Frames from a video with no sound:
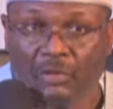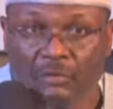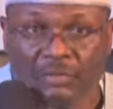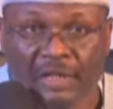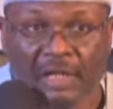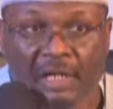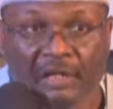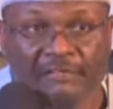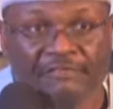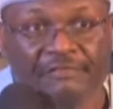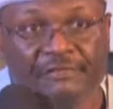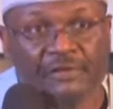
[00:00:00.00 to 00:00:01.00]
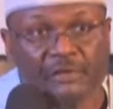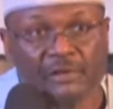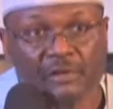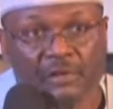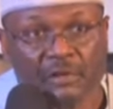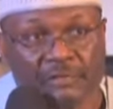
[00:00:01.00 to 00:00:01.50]
on behalf
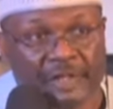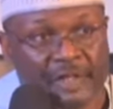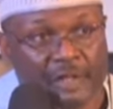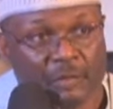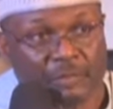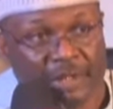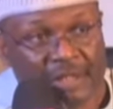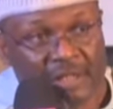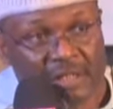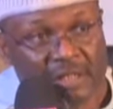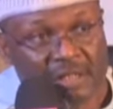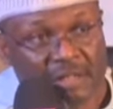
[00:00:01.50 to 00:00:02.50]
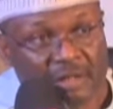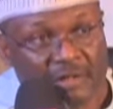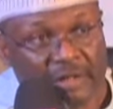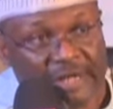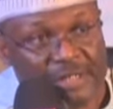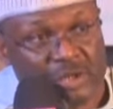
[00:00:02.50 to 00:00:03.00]
of the Independent
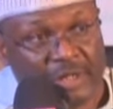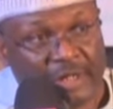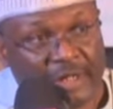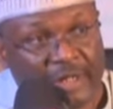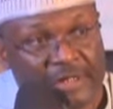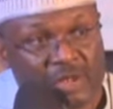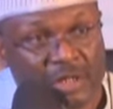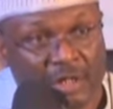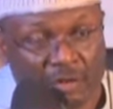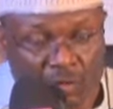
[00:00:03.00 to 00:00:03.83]
National Electoral